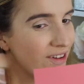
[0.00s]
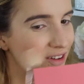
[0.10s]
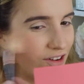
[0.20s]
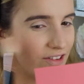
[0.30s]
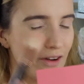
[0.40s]

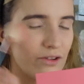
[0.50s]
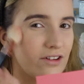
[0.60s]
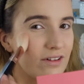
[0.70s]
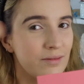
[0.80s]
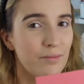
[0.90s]
Because I also
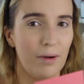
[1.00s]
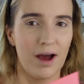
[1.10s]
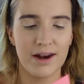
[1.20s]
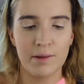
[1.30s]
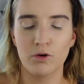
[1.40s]
didn't
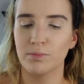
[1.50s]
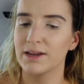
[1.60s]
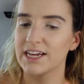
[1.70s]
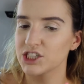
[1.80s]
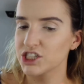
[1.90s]
buy any more
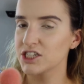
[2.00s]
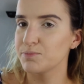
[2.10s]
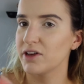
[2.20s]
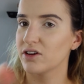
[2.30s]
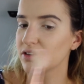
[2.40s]
blushes
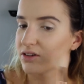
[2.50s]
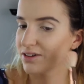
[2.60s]
because